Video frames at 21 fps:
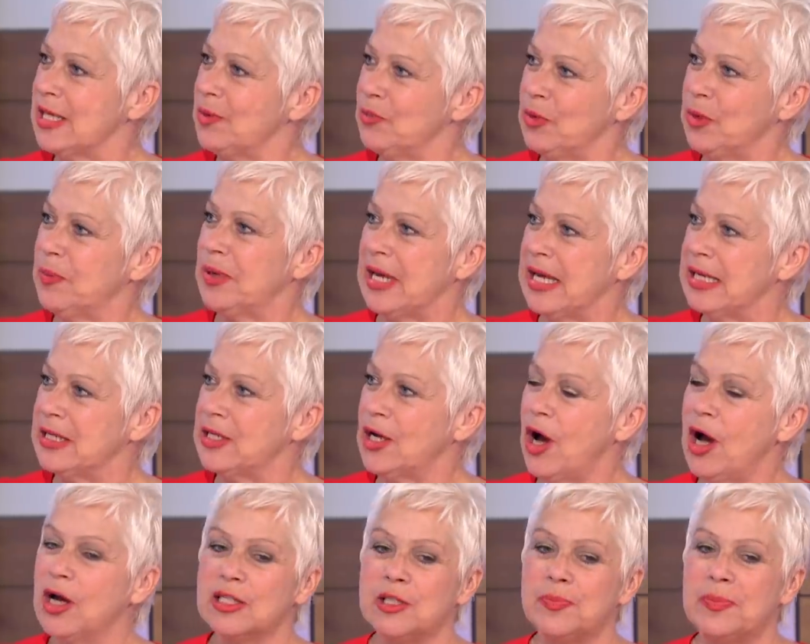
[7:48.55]
and we played
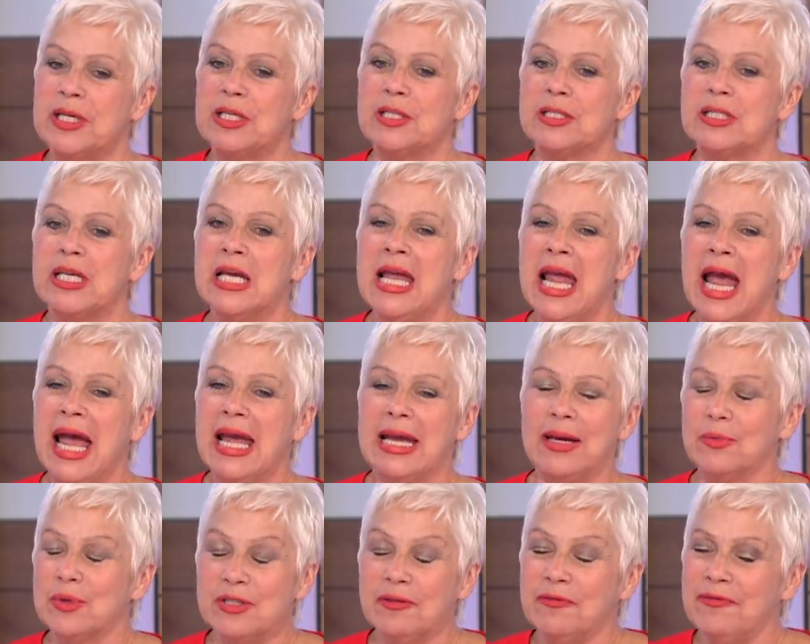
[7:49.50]
cards because
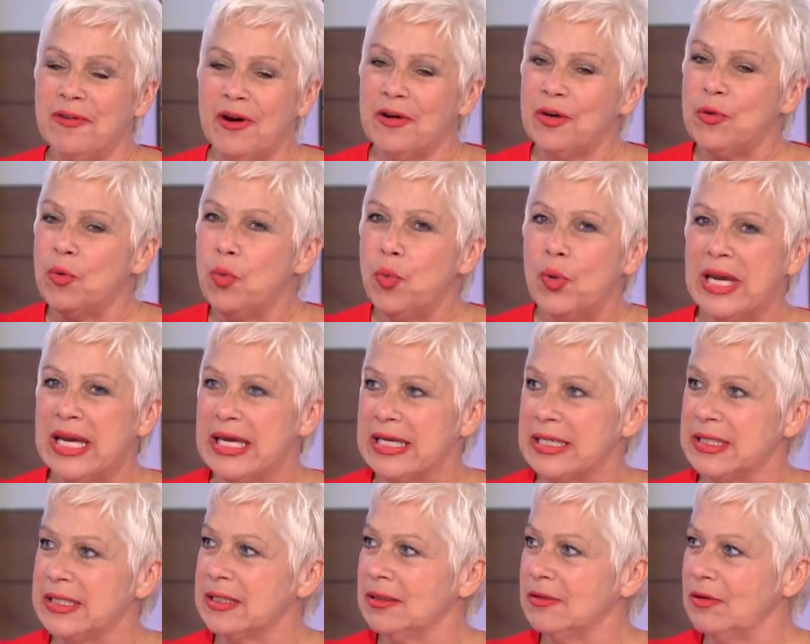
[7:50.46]
it was a very
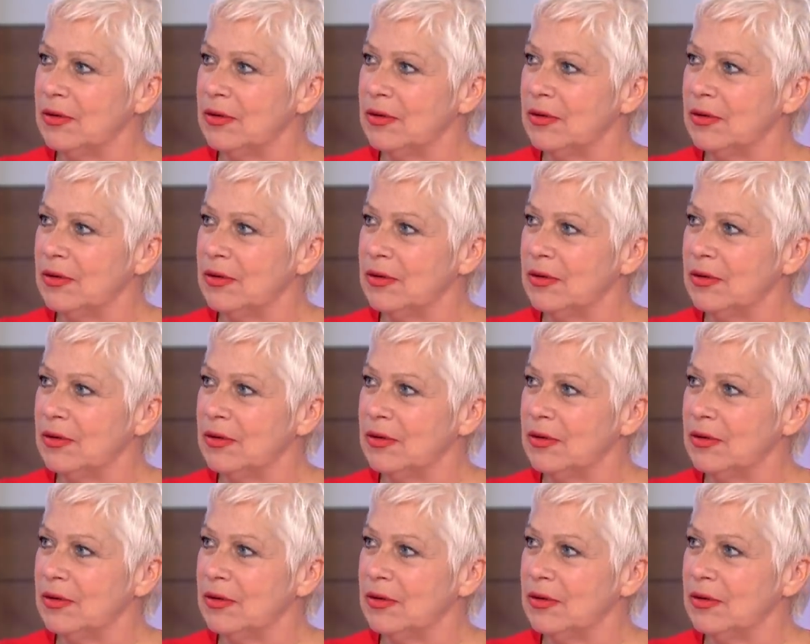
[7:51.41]
weird